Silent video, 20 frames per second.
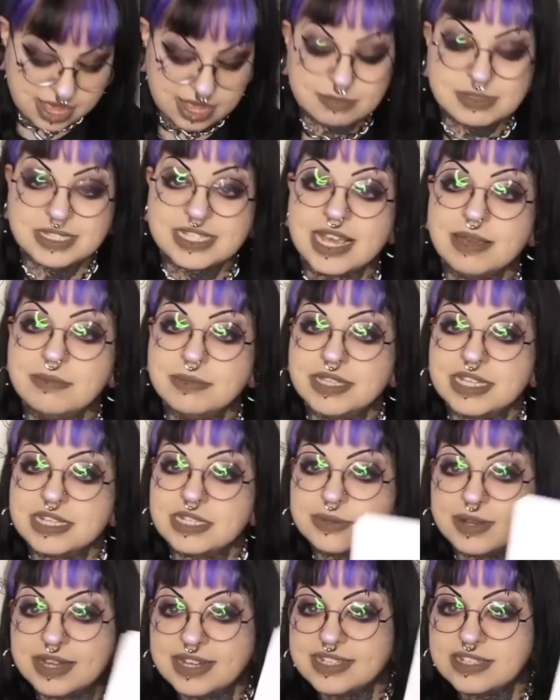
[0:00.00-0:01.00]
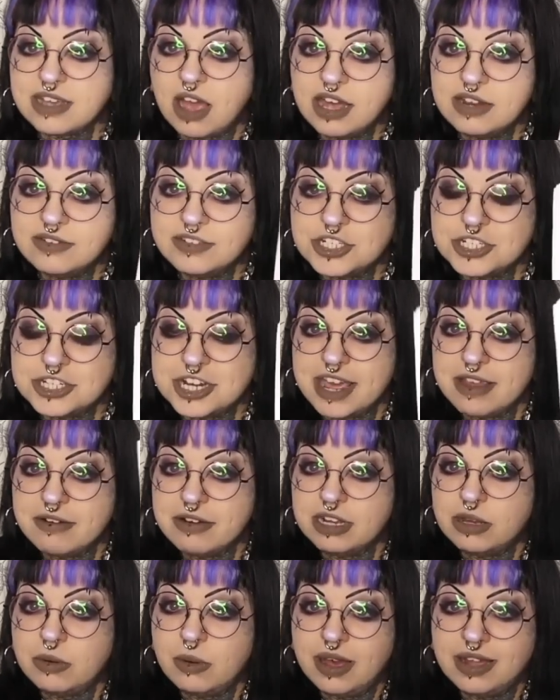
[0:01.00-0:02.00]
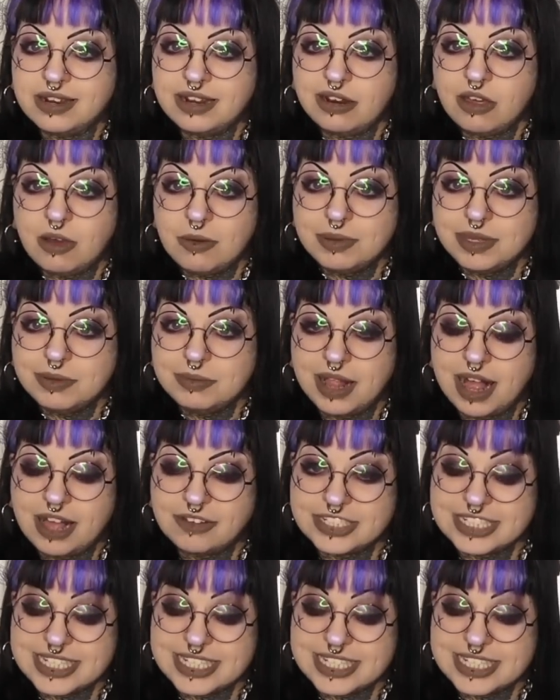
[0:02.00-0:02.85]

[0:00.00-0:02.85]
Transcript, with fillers: Same with this one, it's kind of a generic one, a lot of people have it